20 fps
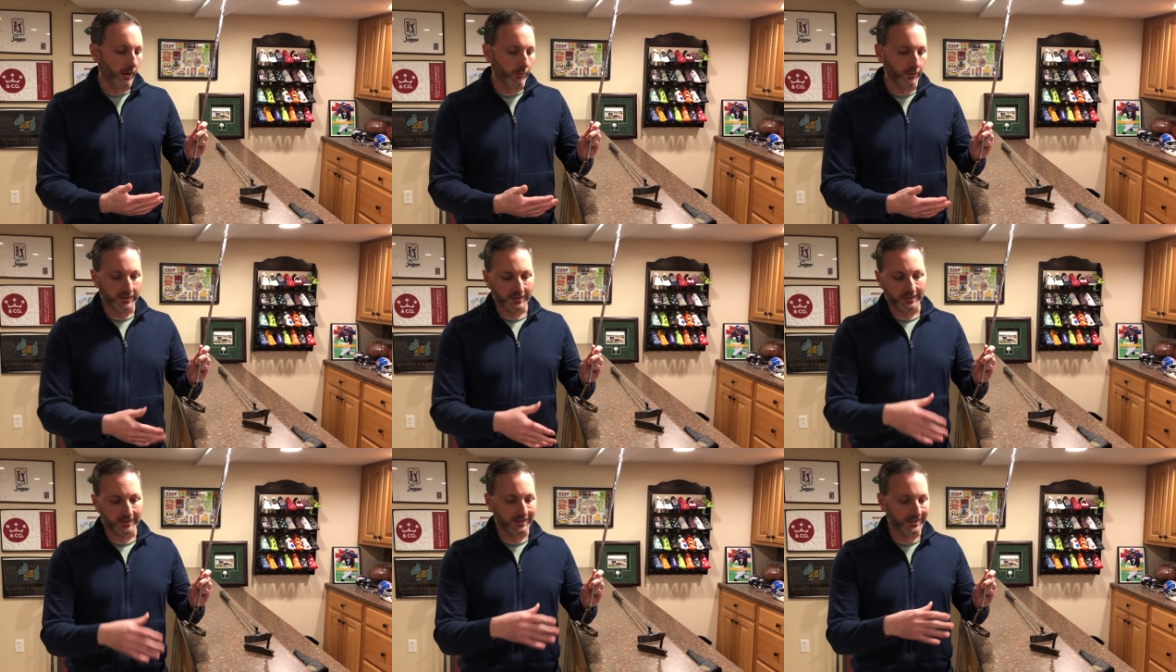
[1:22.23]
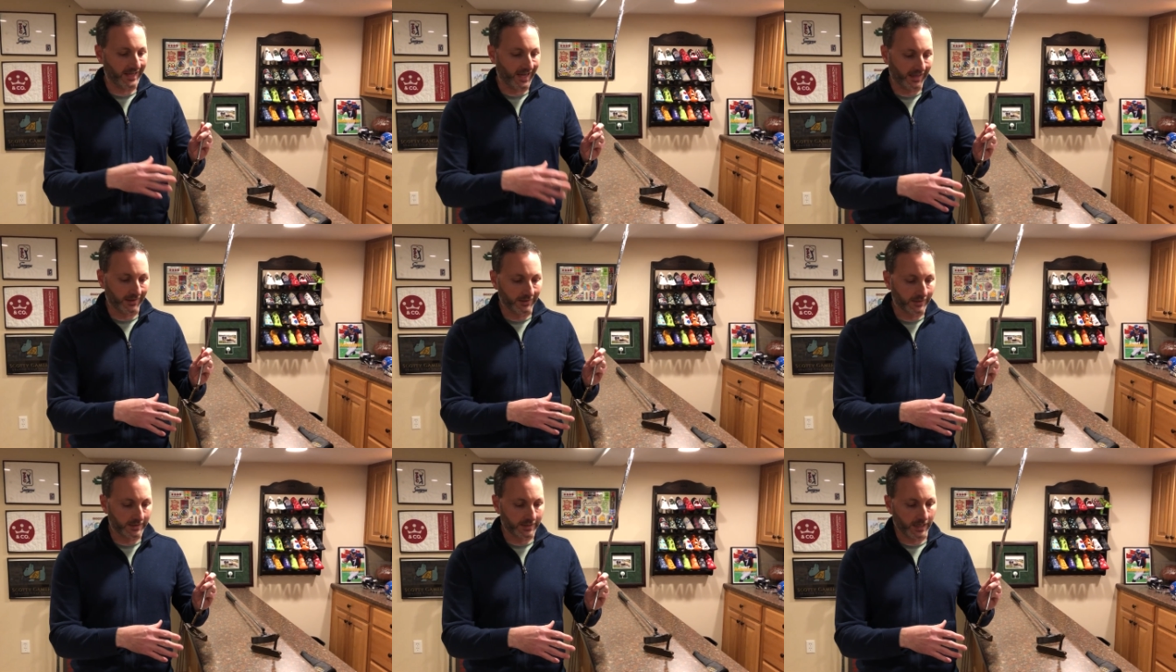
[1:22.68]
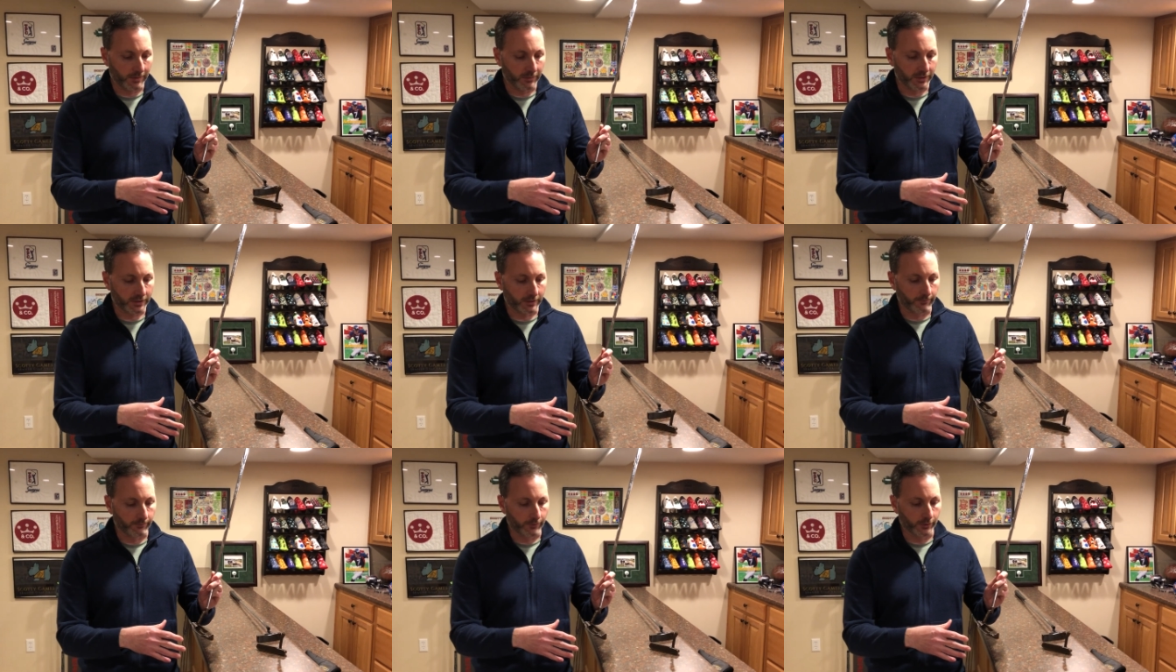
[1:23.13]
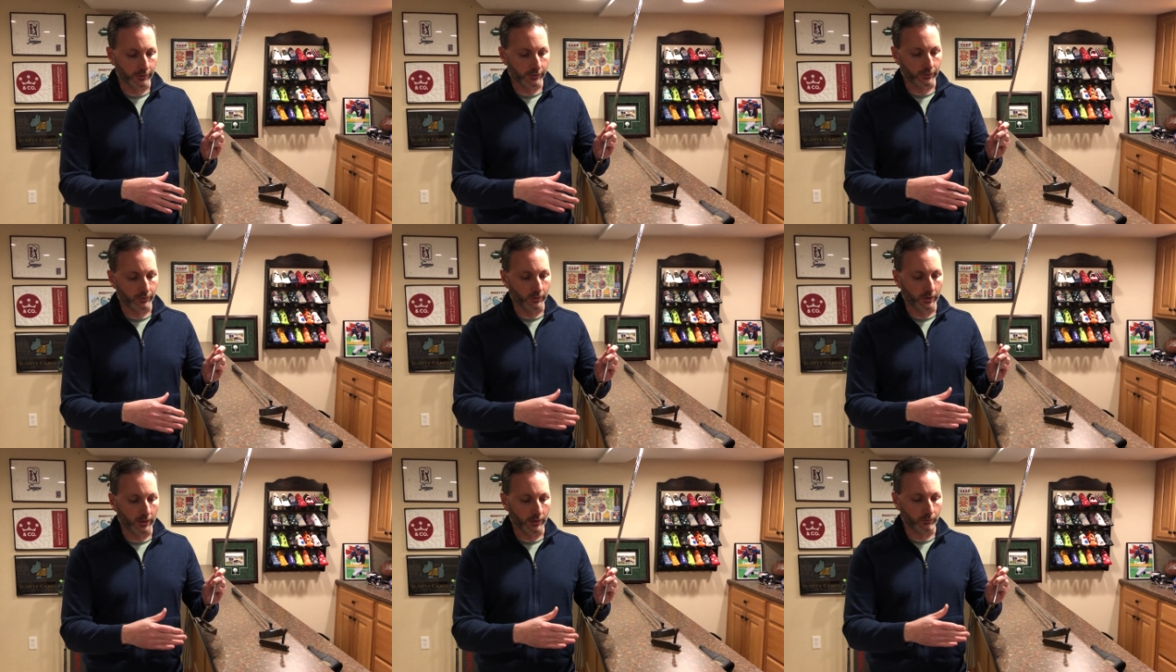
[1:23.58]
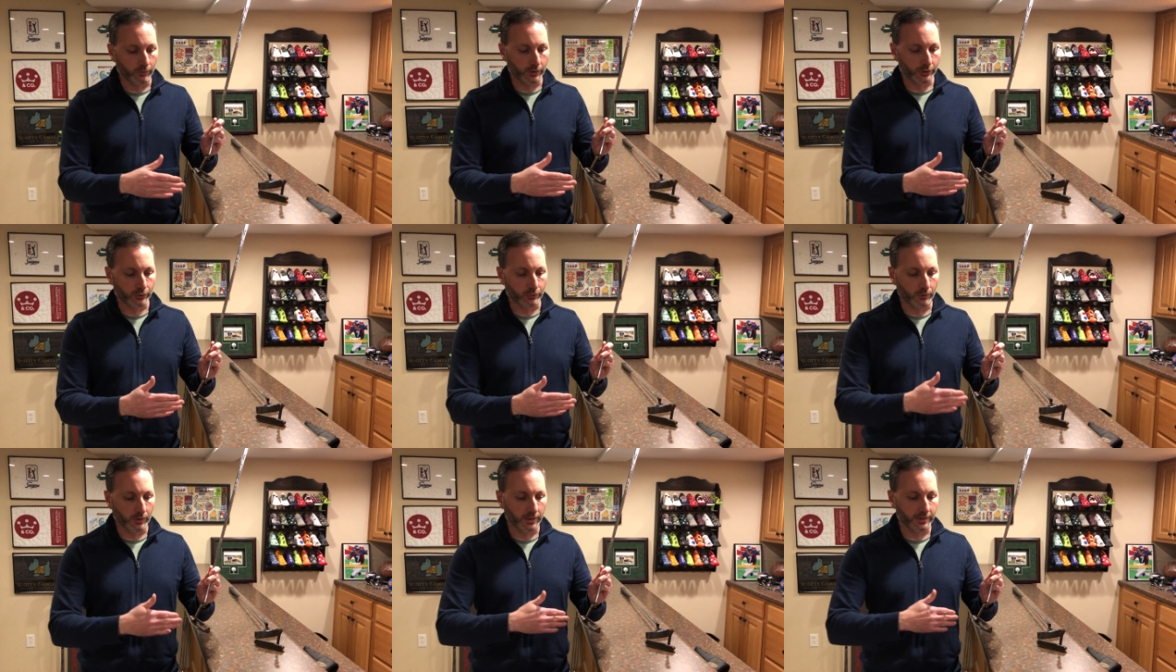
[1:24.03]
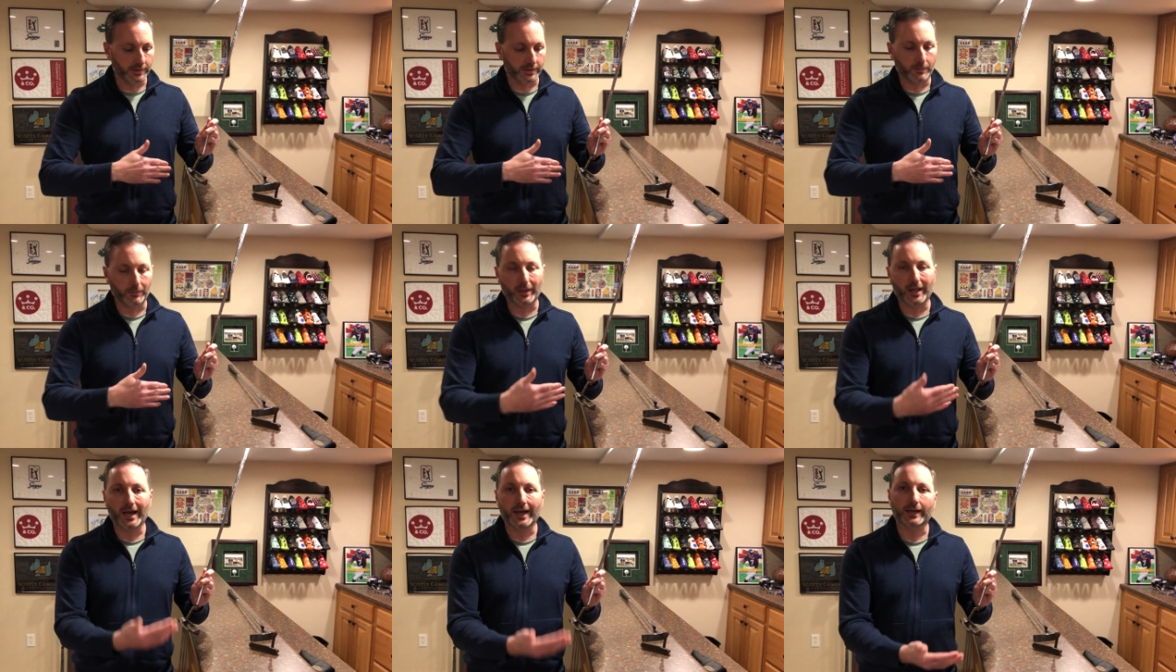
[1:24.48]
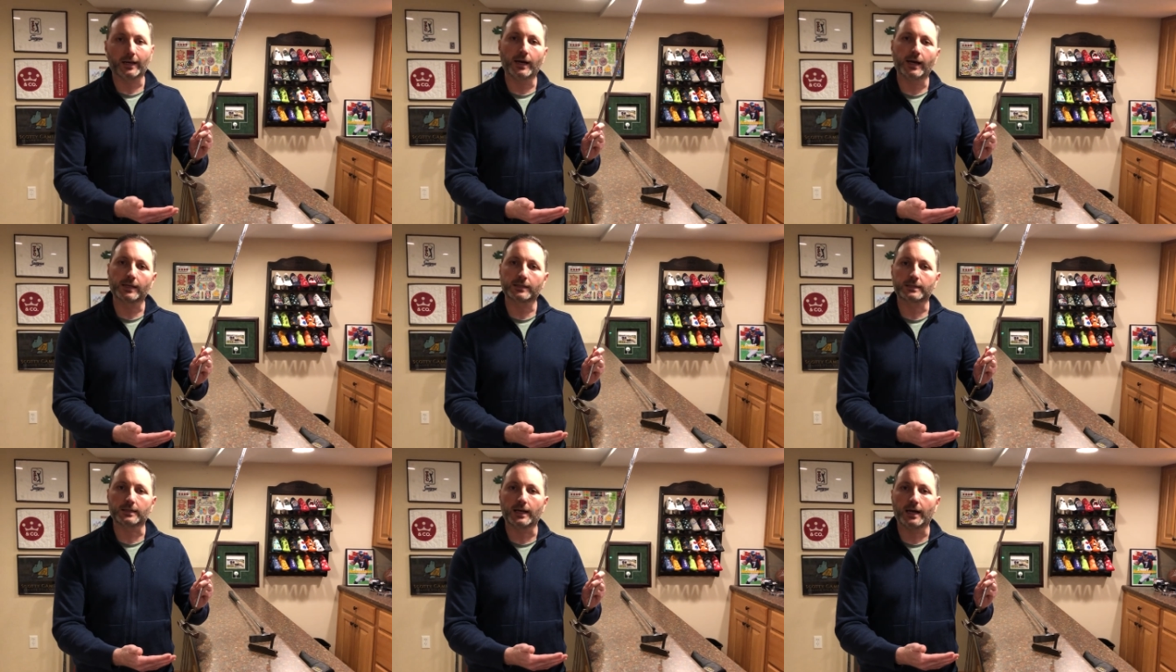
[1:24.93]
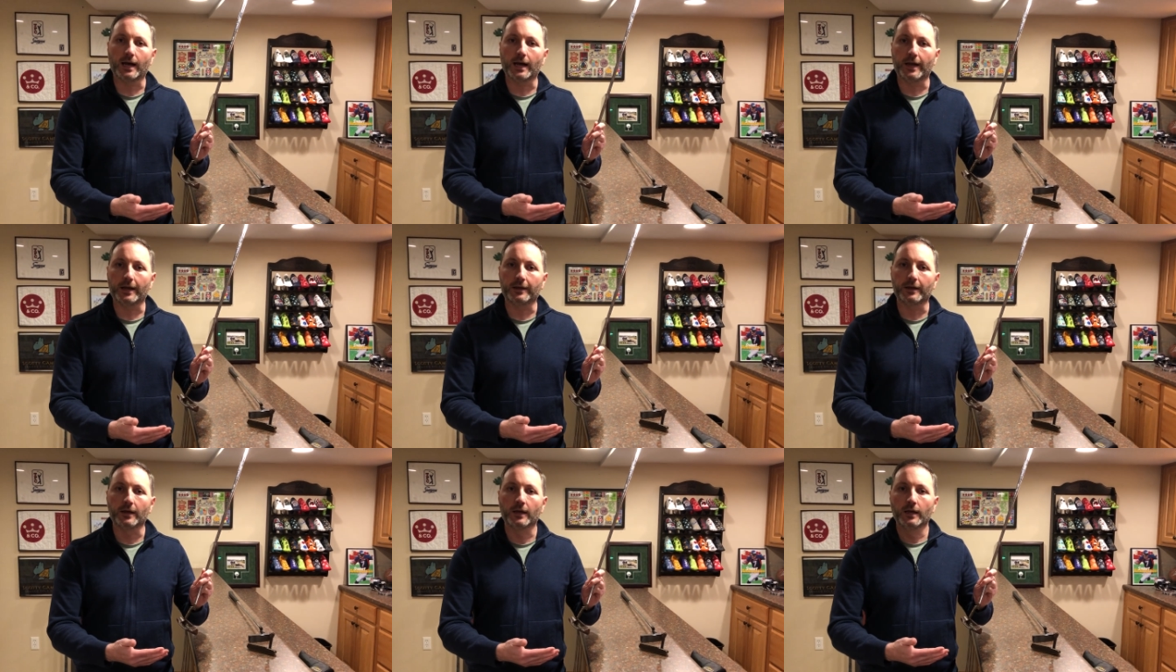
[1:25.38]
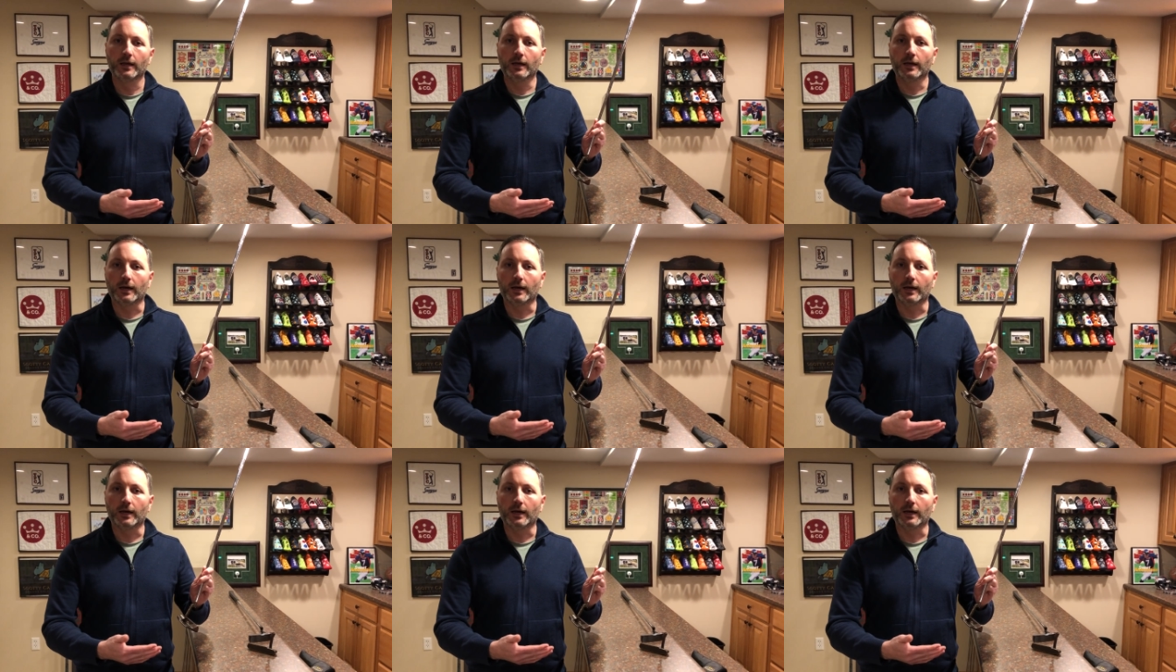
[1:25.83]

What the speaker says: It's exactly the same as the first one, which was the Black Oxide